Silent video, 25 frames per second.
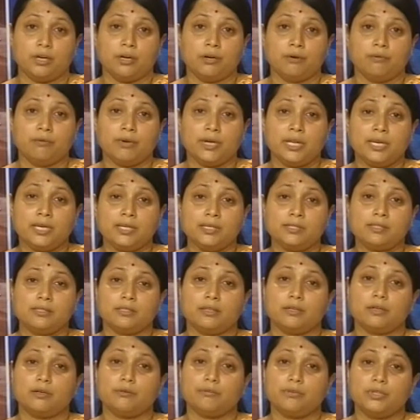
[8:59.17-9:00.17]
Whereas
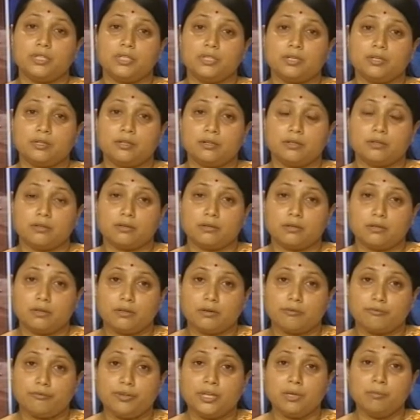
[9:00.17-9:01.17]
with the
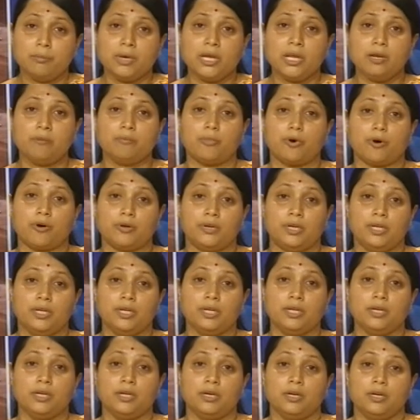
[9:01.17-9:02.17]
female
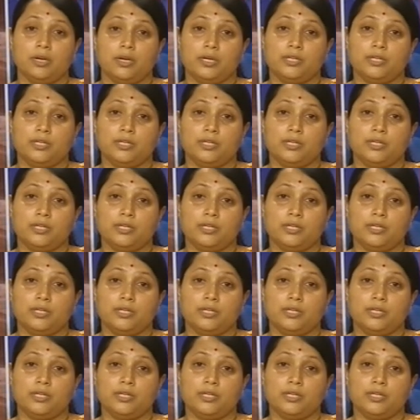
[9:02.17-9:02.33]
body, it